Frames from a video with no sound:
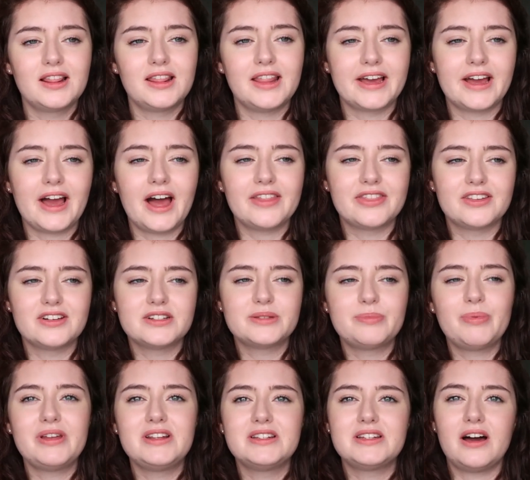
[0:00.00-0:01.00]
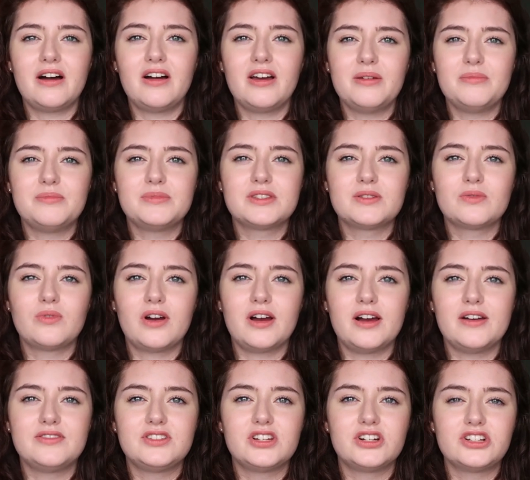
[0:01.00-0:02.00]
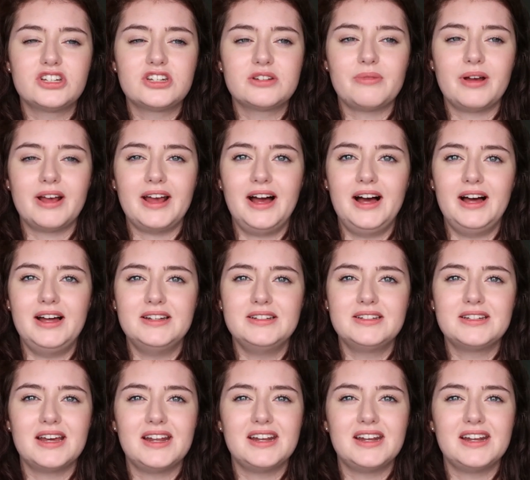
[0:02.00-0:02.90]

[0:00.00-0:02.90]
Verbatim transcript: like, there's been times where I've touched my hand